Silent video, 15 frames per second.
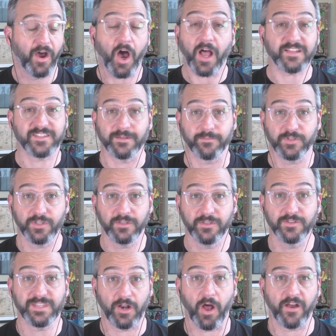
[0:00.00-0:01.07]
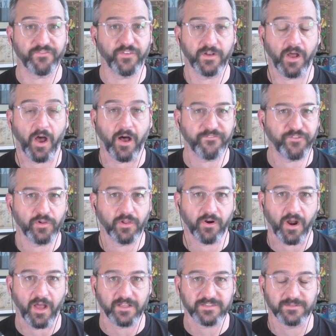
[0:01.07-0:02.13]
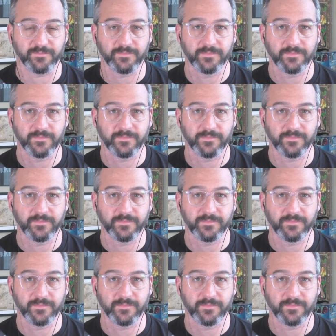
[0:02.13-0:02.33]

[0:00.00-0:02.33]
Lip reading: Awesome. You said awful or awesome?